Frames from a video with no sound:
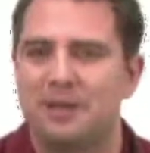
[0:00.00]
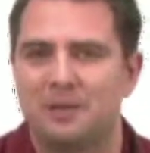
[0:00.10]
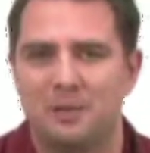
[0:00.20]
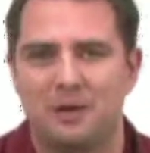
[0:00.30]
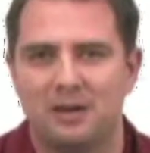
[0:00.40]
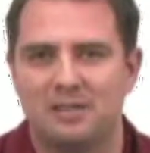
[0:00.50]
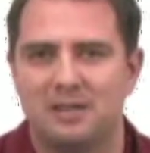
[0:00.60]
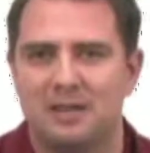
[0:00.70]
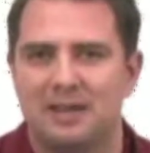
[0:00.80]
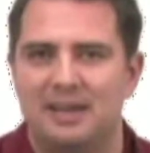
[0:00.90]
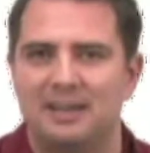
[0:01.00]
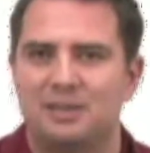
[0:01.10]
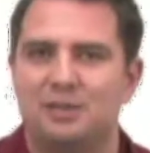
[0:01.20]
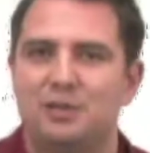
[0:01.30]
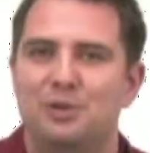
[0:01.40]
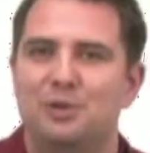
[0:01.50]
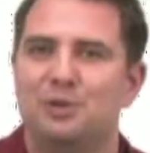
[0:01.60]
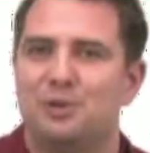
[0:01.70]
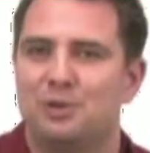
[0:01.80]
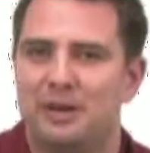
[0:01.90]
be in Christ, he's a
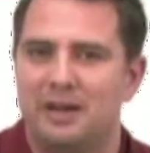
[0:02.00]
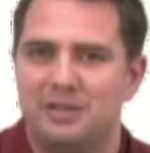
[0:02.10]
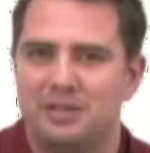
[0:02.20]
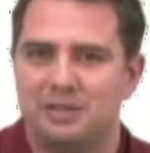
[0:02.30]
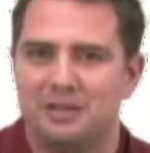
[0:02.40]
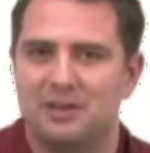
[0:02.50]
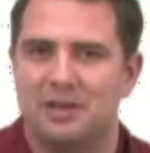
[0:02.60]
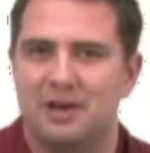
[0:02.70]
new creation.